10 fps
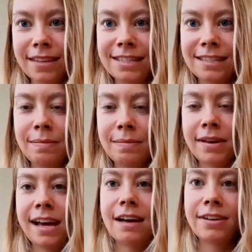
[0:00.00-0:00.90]
So, maybe I
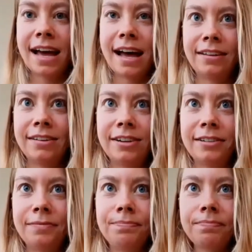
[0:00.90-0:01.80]
have a
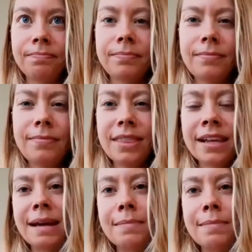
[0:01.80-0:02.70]
calendar and
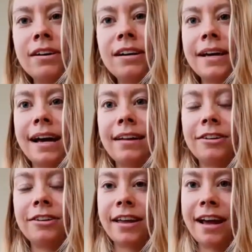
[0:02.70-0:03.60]
I put it in my
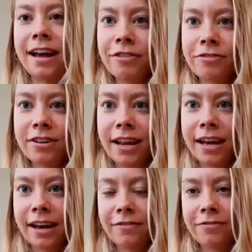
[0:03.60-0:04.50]
calendar that every
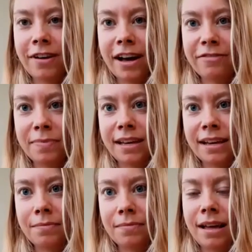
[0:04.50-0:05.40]
Friday at 5
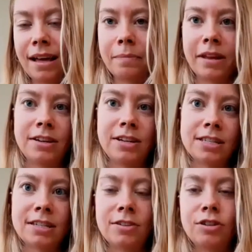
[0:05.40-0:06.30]
p.m., I'm going to
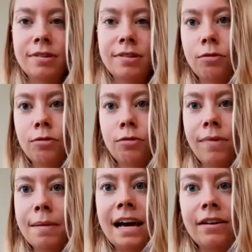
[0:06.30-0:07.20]
just do a little
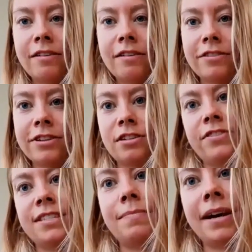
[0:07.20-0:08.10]
wipe down of every
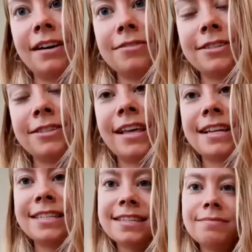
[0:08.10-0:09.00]
surface in my house, and
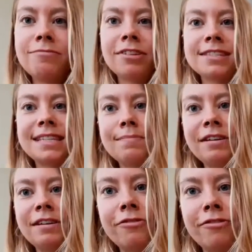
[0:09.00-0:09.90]
that system will set
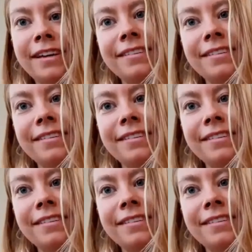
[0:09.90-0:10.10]
me free.